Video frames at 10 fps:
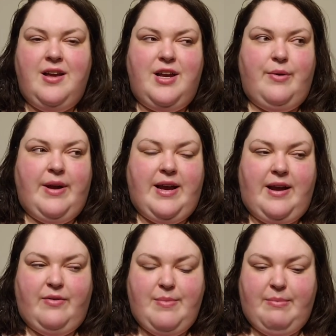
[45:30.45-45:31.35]
You know, I,
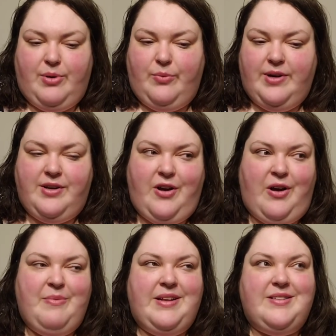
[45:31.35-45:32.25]
I remember one
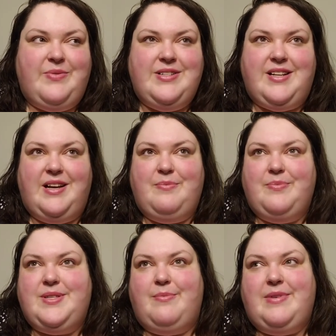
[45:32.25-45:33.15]
comment one
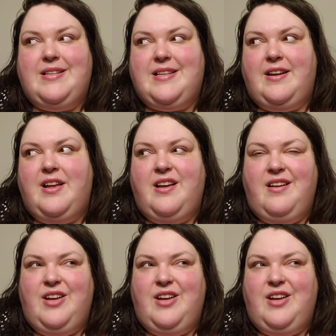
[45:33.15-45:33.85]
time somebody said,